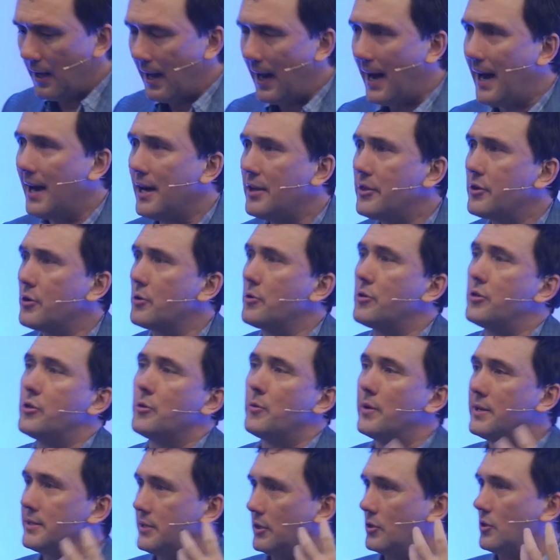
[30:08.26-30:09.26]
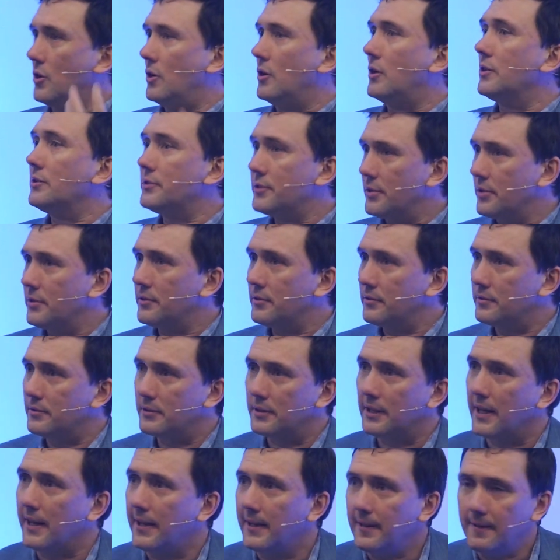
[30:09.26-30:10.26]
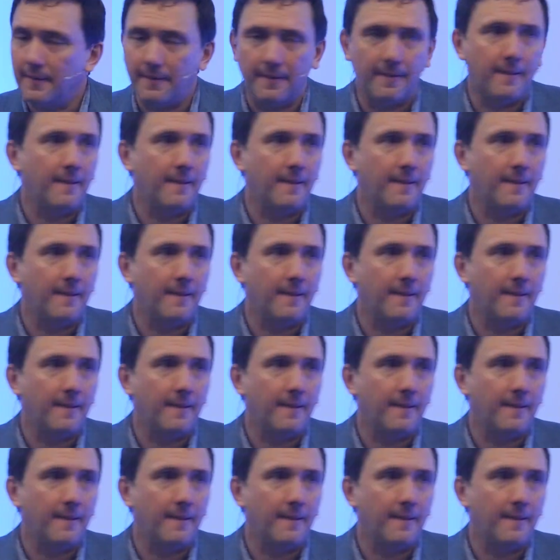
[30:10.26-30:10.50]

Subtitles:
either there is a God, okay,